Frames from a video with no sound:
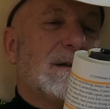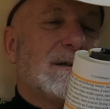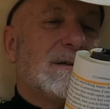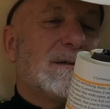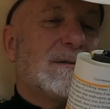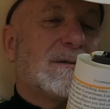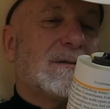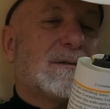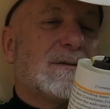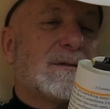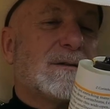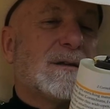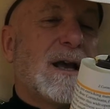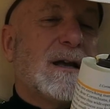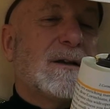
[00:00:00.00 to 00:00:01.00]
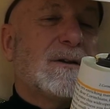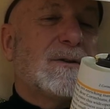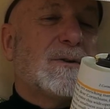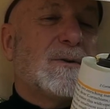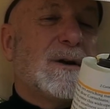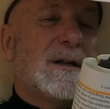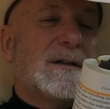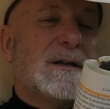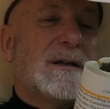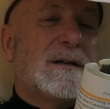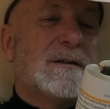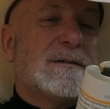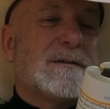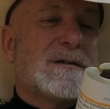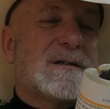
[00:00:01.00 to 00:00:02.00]
Second
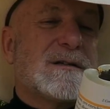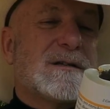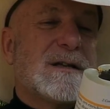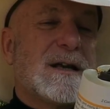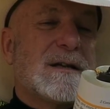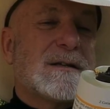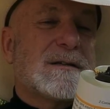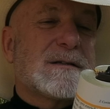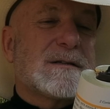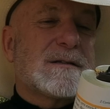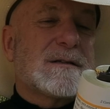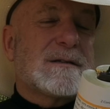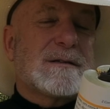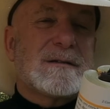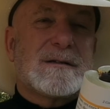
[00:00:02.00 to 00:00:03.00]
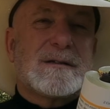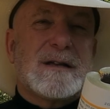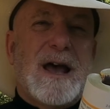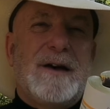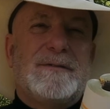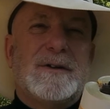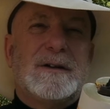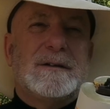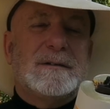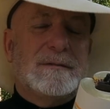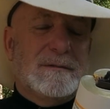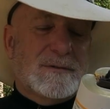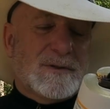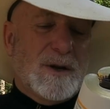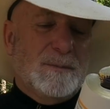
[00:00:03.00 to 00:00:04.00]
Corinthians 6,
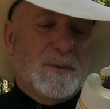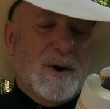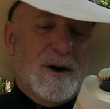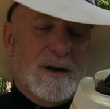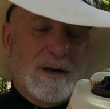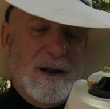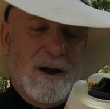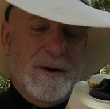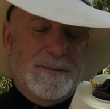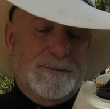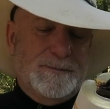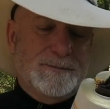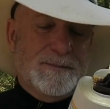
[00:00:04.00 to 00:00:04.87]
7, somewhere in there.